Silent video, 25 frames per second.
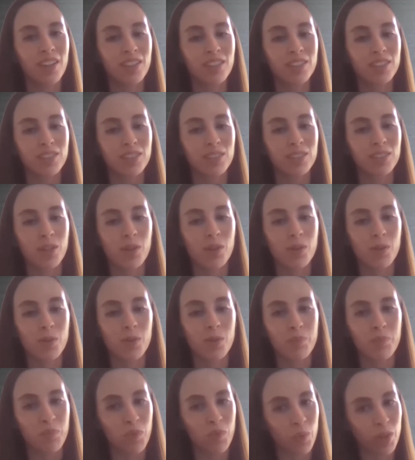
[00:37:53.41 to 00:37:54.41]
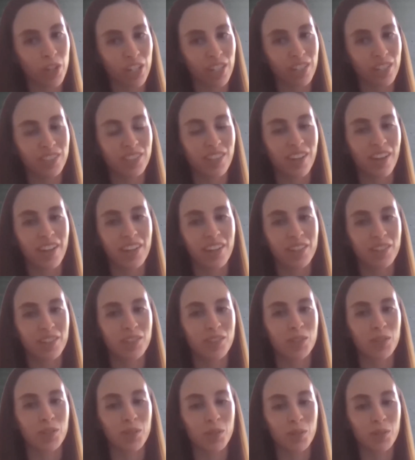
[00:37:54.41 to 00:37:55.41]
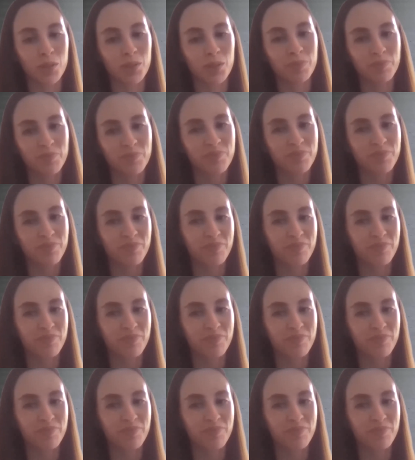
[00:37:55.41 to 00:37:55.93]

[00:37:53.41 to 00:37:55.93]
So we're excited to